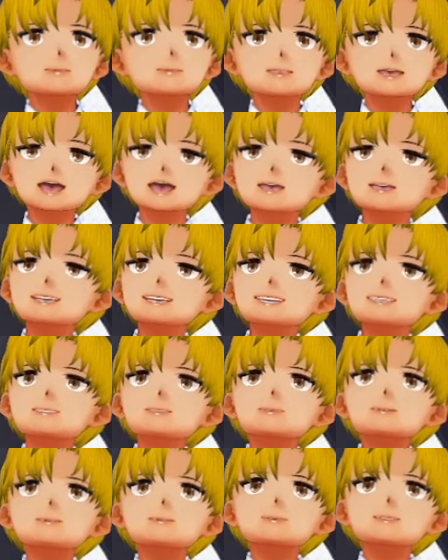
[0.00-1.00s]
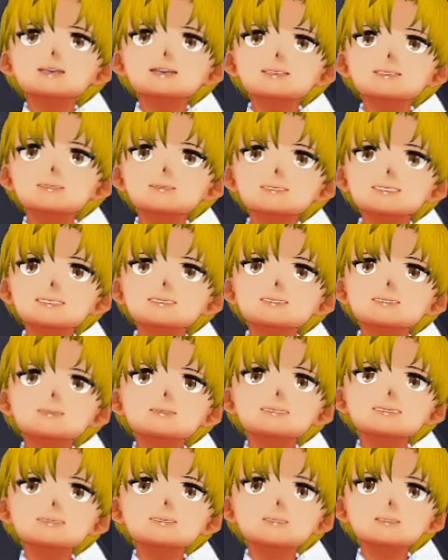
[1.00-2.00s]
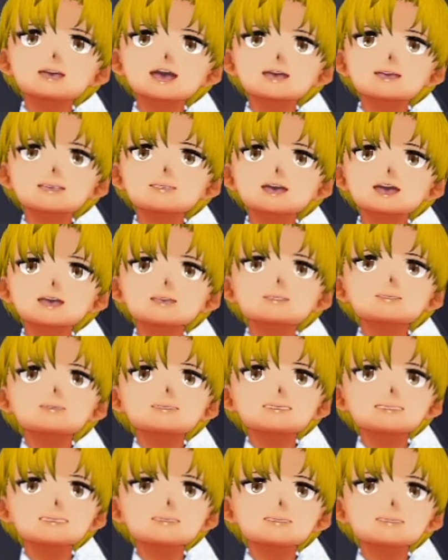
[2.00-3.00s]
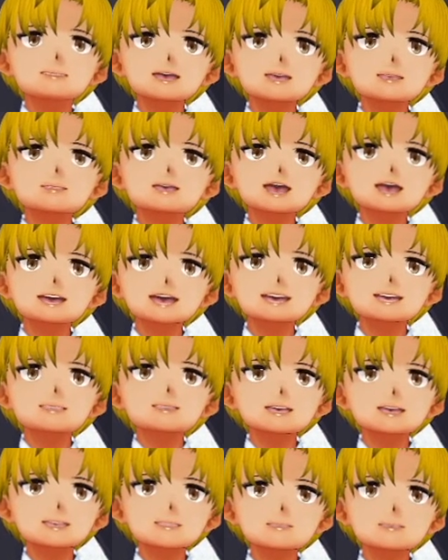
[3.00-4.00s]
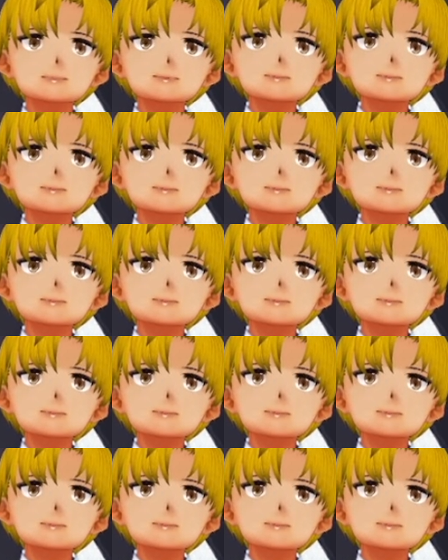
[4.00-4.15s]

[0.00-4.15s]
I guess. I just hate when people talk about me behind my back,